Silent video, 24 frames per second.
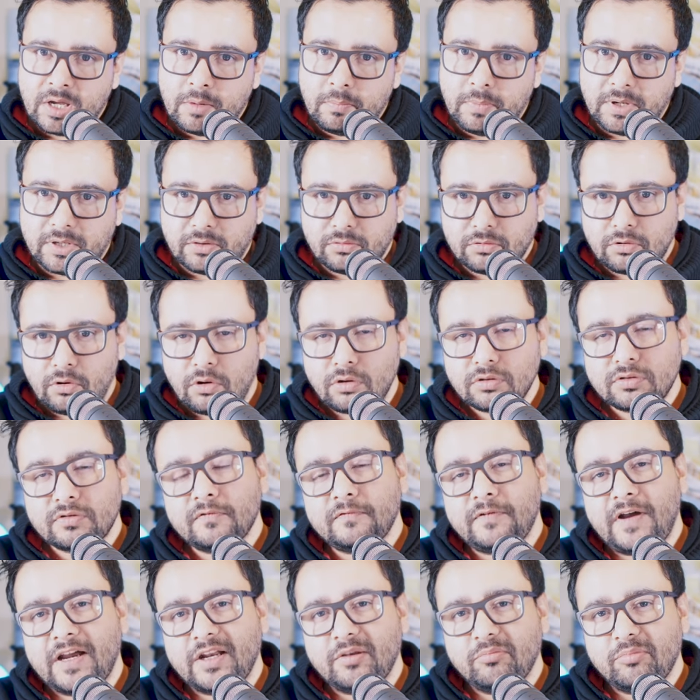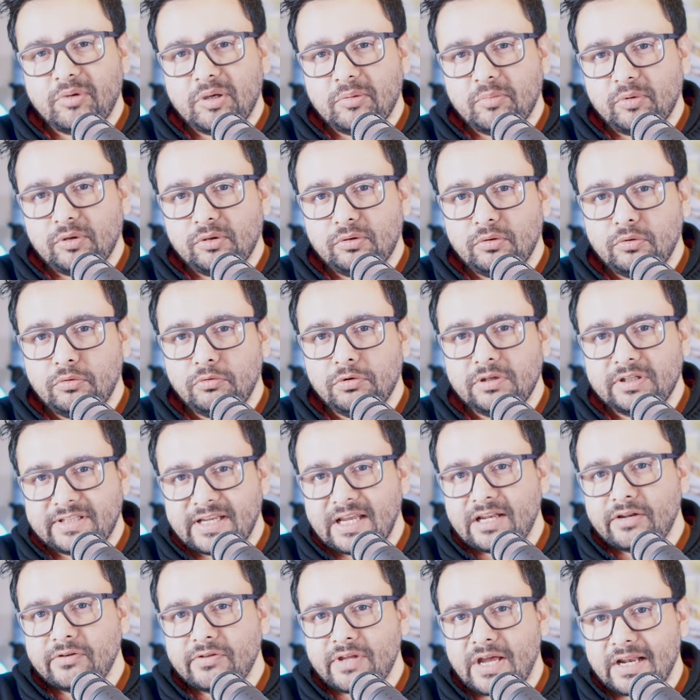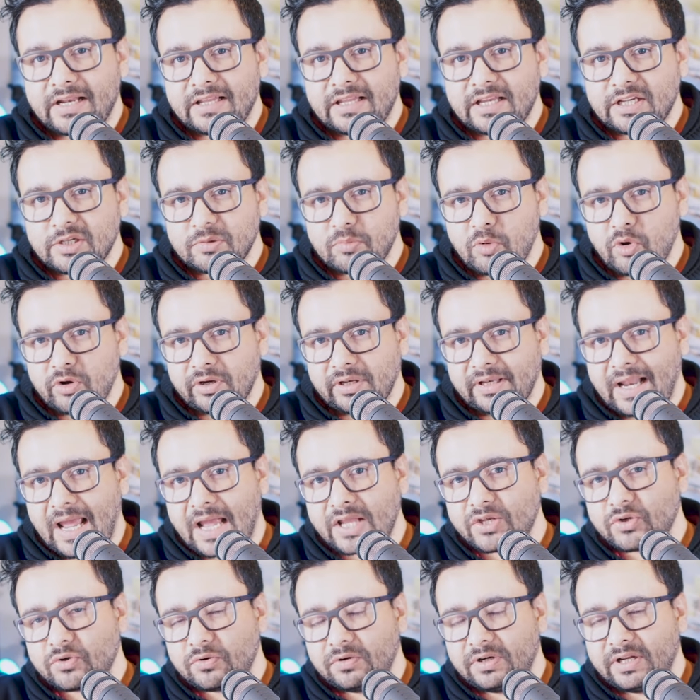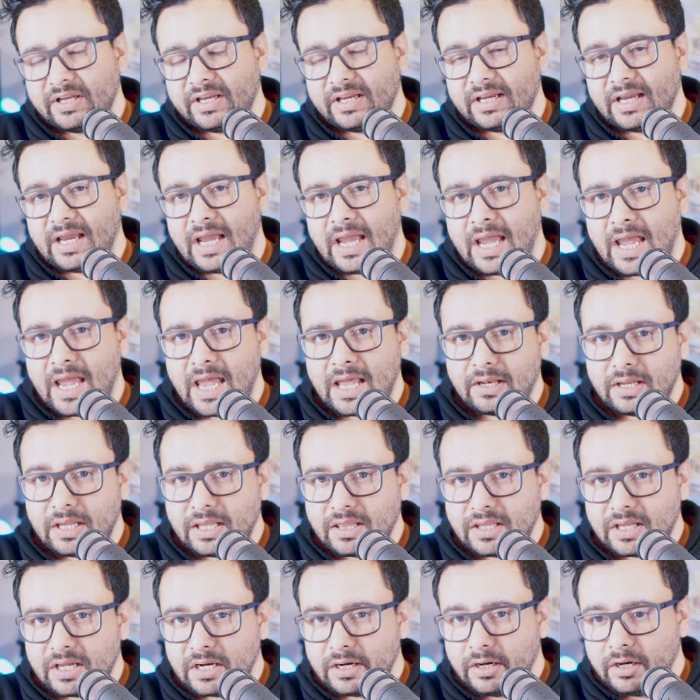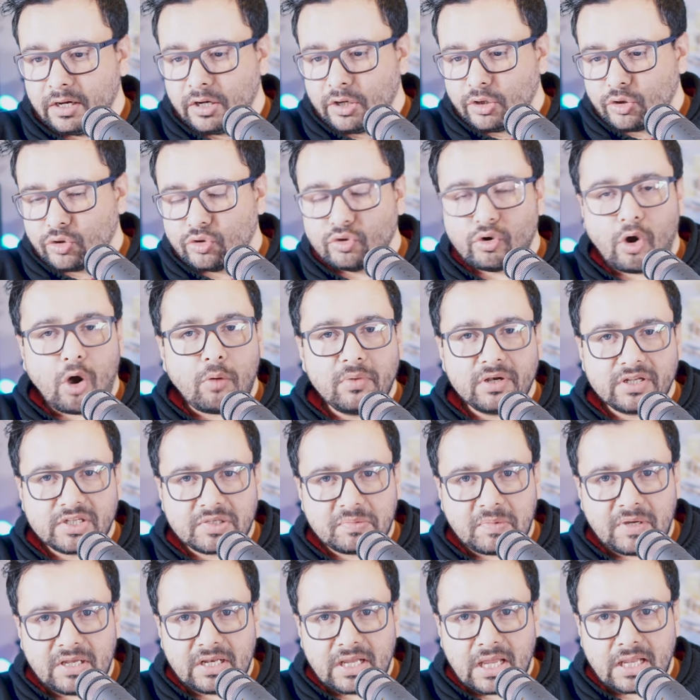But you'll also find people who will tell you that they spoke naturally and in their normal speed,